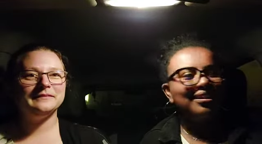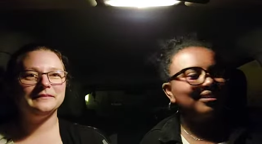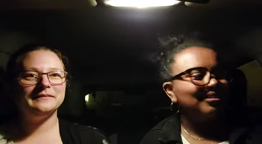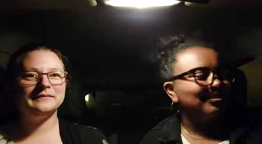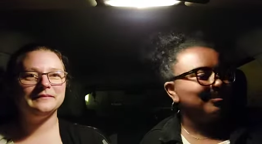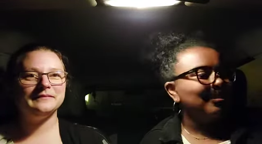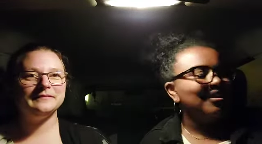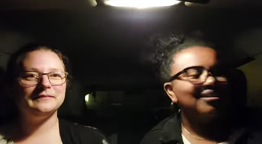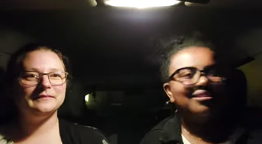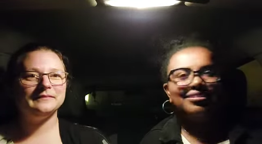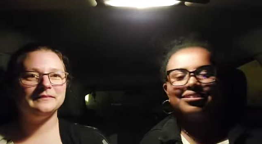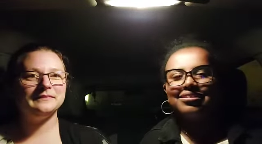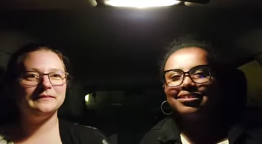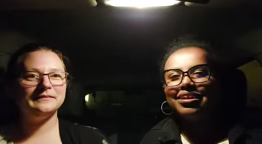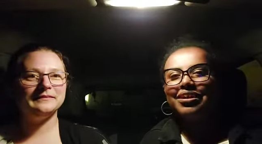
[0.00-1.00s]
Speaker 1: that got
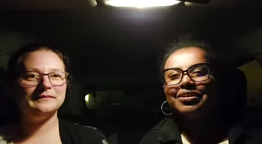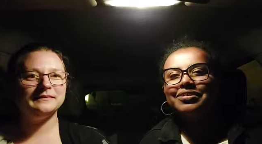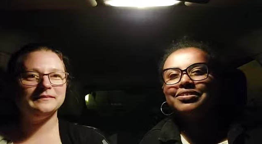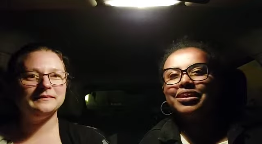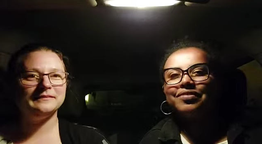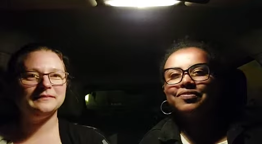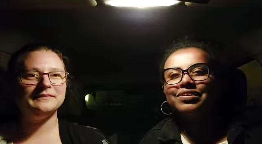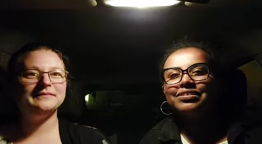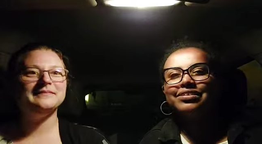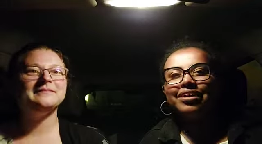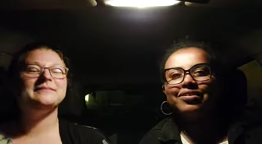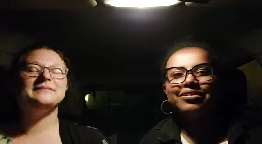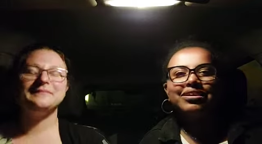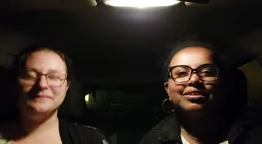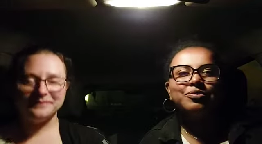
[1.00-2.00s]
us there safe and
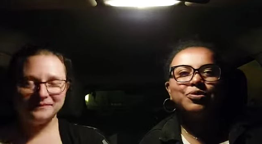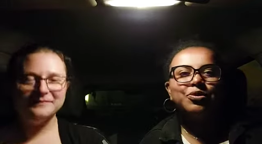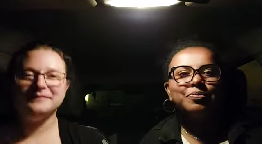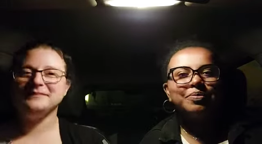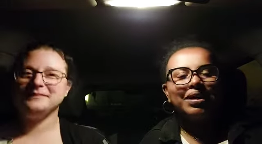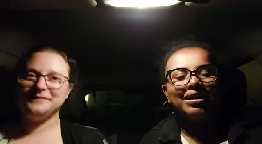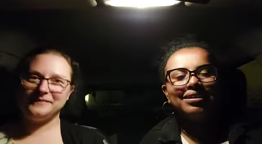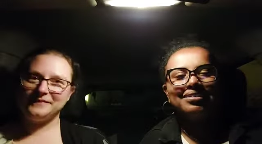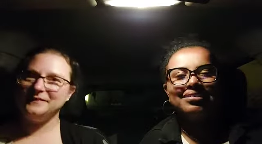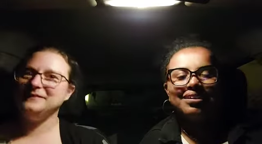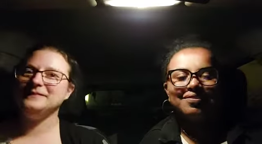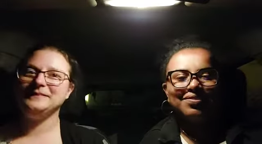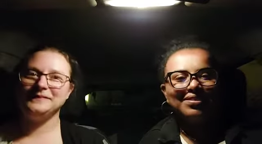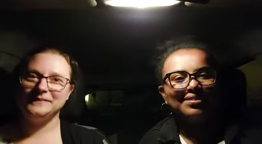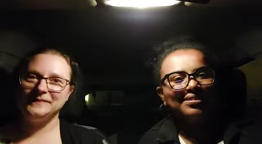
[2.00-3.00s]
sound, and we're back
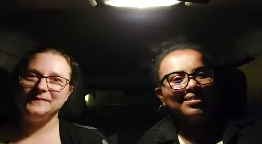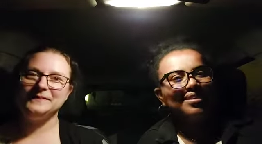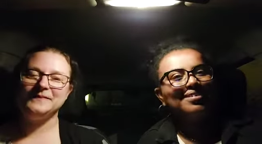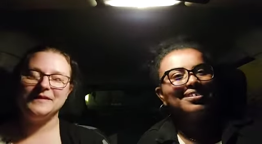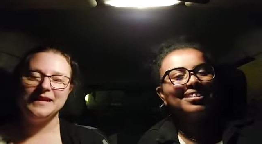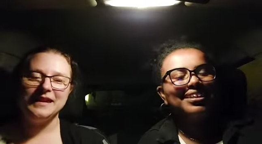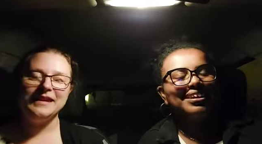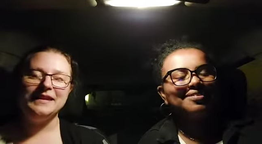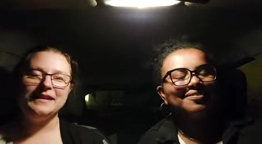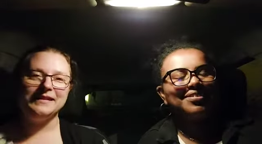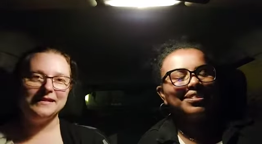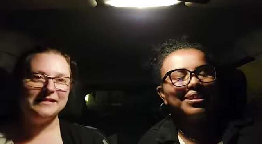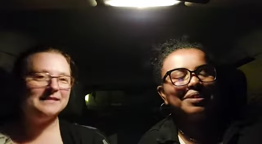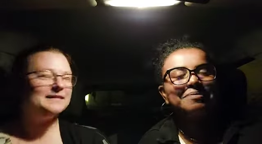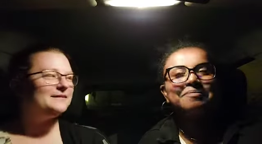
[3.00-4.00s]
safe and sound,
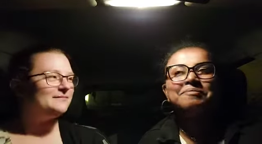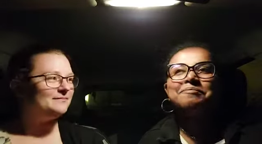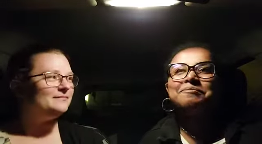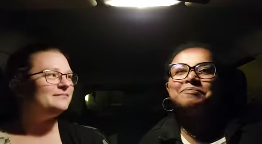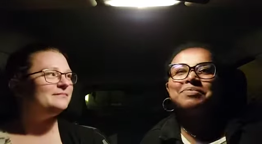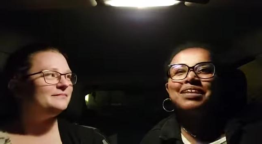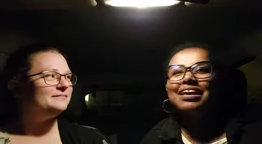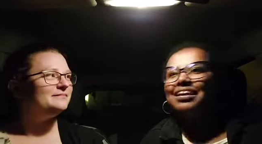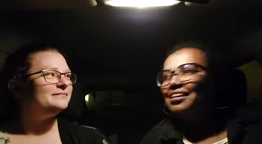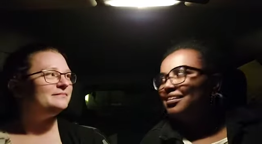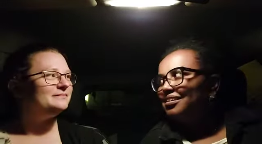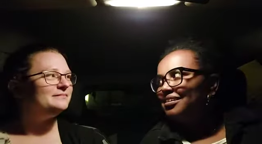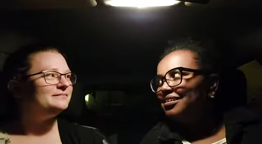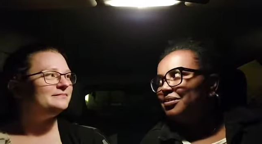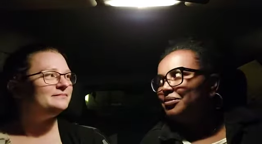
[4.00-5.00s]
thankfully.
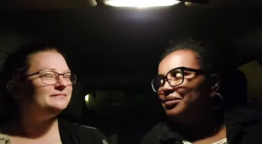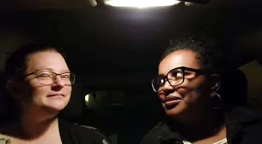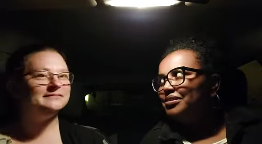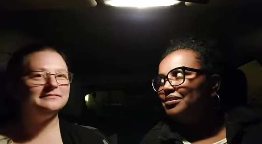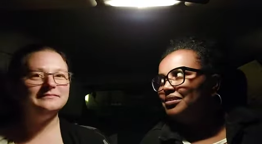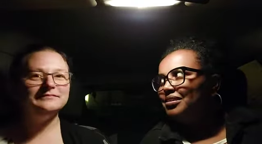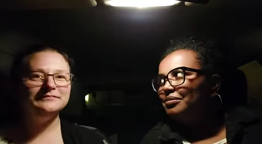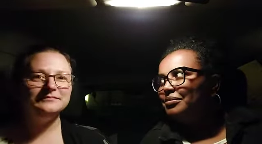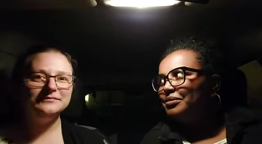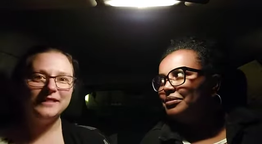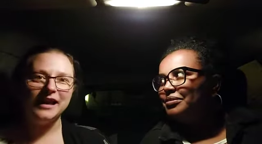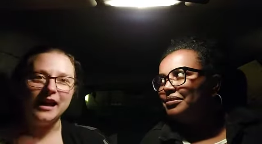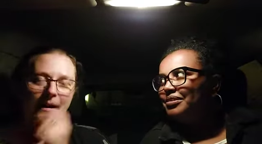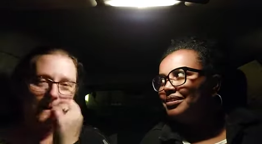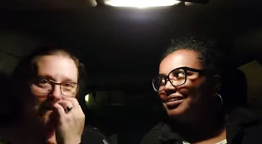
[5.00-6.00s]
Uh, you went to see
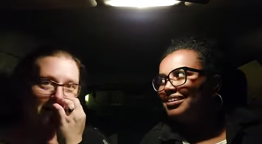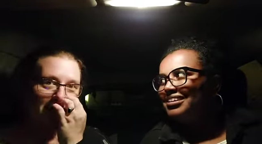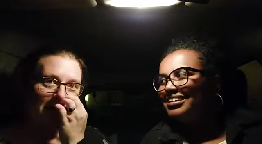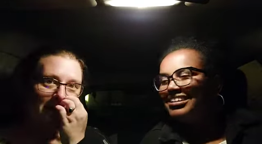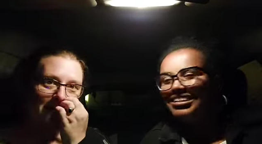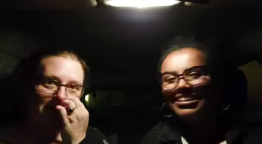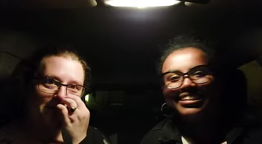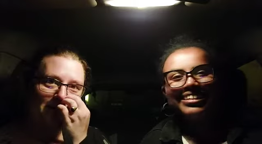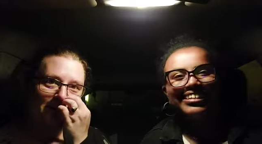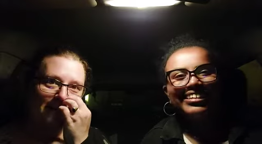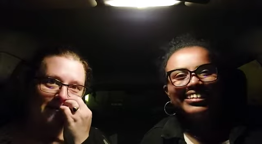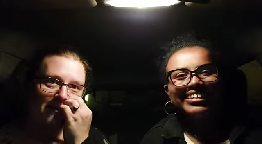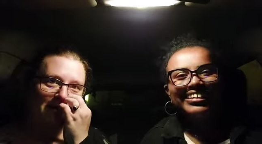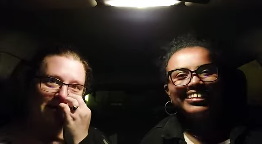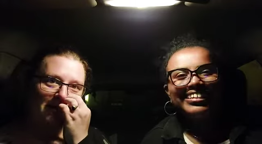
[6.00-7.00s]
Speaker 2: Yeah. In fact, we are
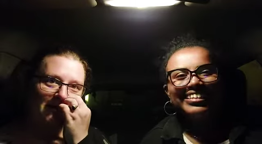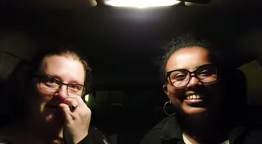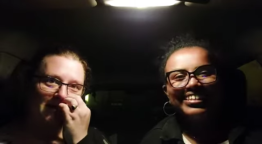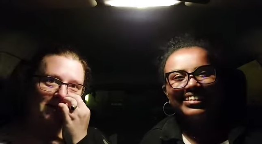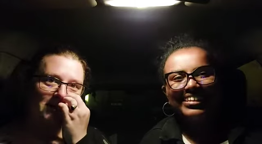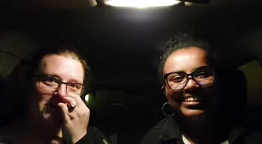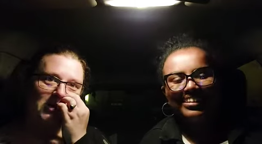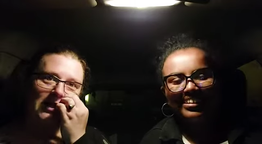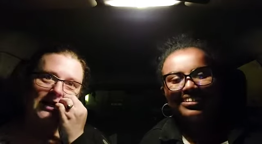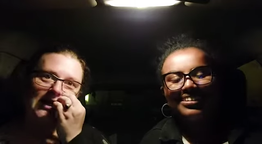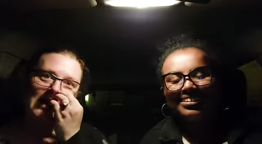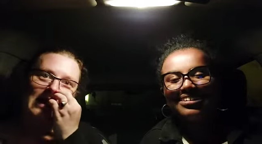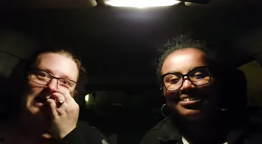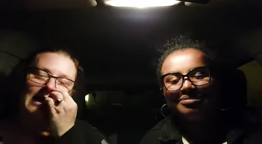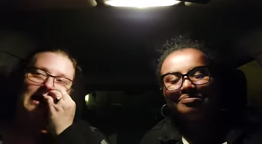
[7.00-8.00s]
traveling around the country.
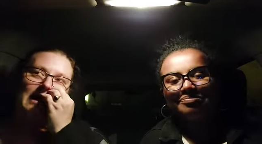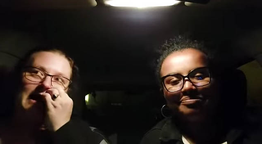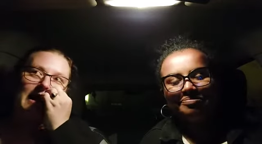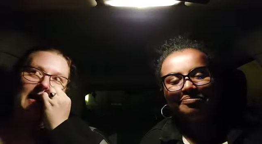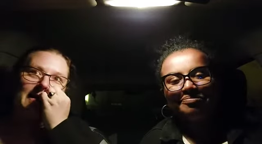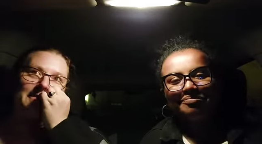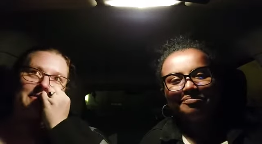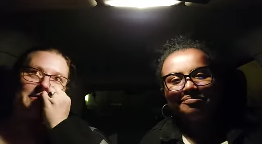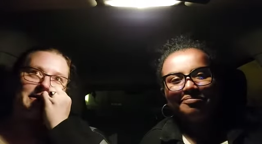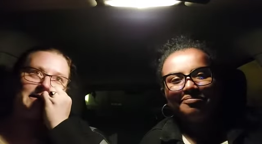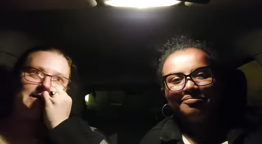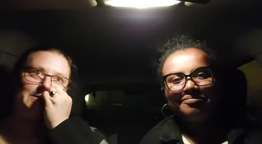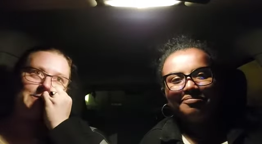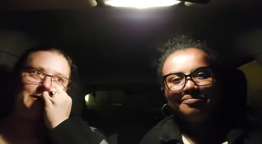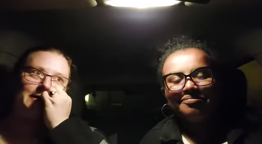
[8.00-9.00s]
Mm-hmm. Um,
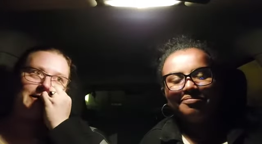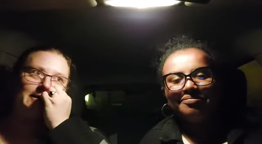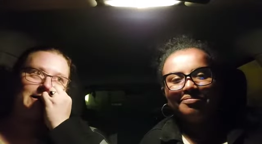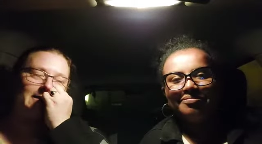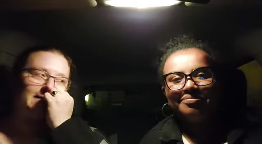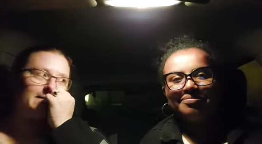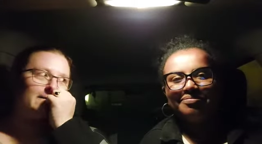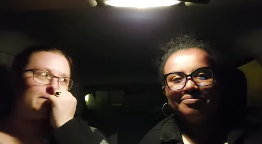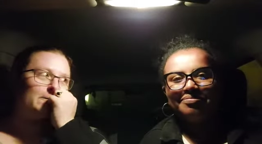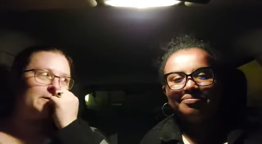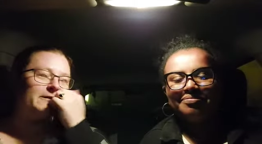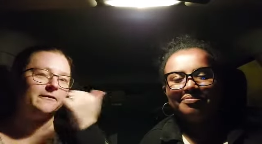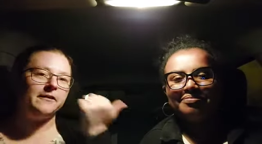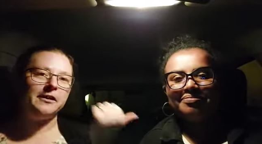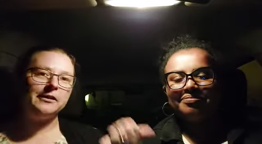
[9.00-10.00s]
it's part of
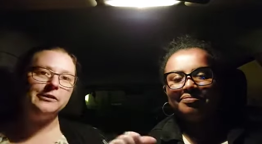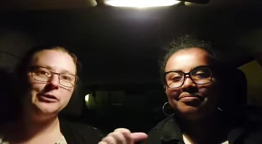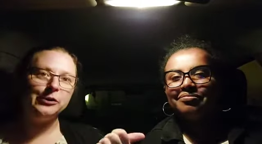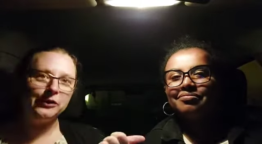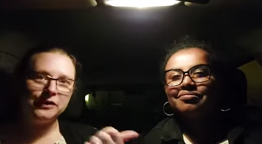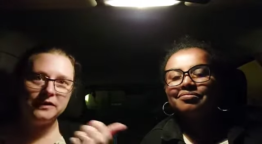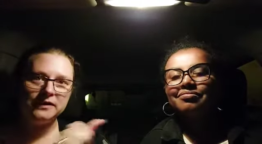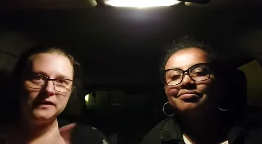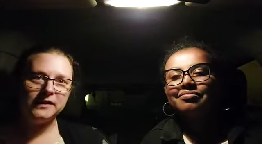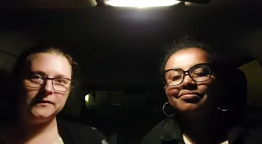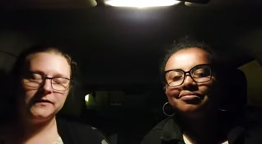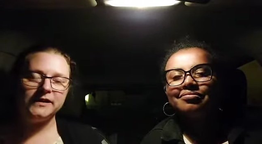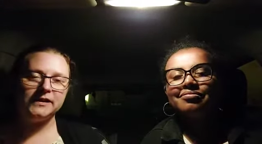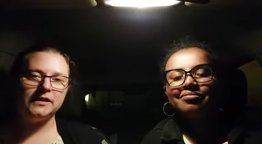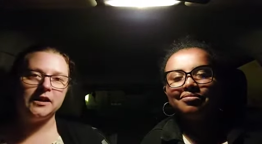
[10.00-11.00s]
one of our goals to
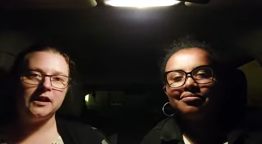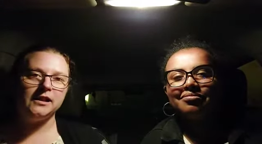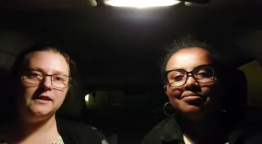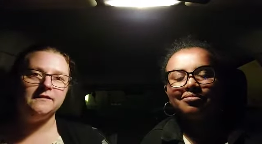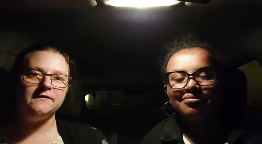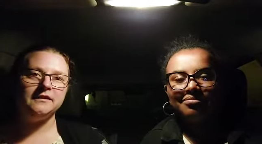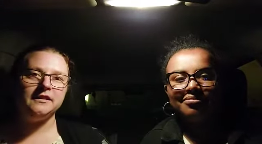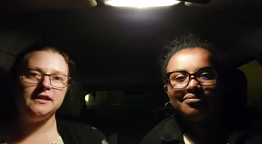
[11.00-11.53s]
visit all of